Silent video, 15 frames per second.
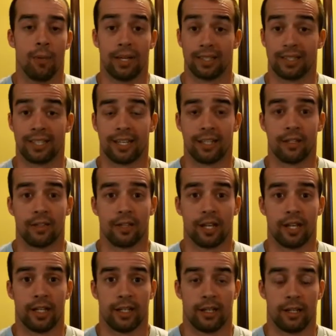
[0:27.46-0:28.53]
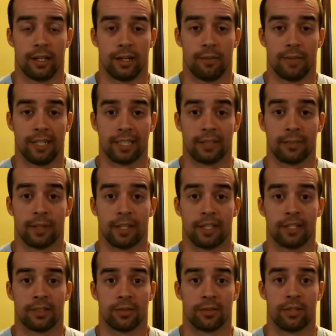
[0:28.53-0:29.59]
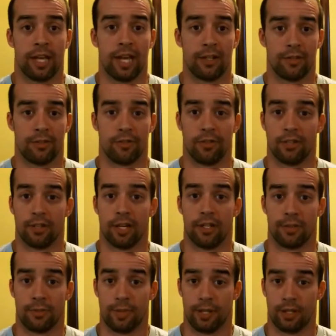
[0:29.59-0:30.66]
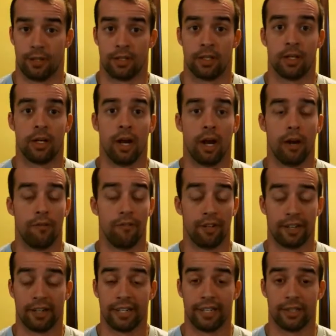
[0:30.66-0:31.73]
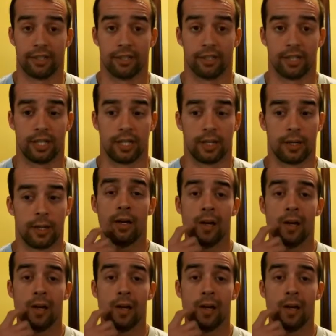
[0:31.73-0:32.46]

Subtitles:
But I'll tell you that my experience with Adrafinil has been very interesting.